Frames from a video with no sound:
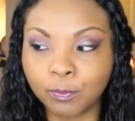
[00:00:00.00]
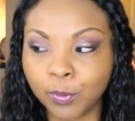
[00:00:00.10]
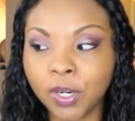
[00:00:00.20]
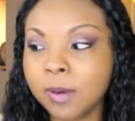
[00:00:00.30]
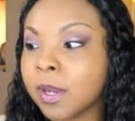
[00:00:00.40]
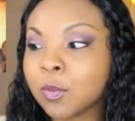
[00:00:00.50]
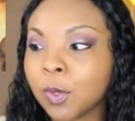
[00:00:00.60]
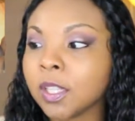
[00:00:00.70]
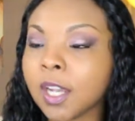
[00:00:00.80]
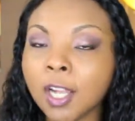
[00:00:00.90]
pretty much
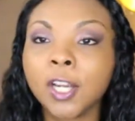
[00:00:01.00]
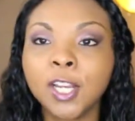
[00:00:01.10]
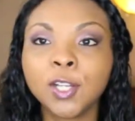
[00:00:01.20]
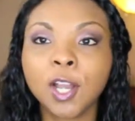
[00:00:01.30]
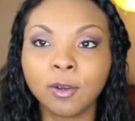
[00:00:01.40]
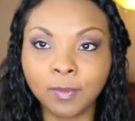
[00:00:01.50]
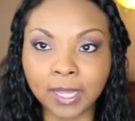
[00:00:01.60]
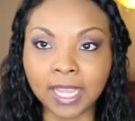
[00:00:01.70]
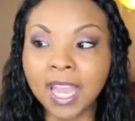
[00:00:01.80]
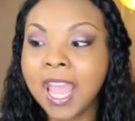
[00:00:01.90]
what the color indigo would
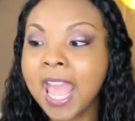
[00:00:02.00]
be.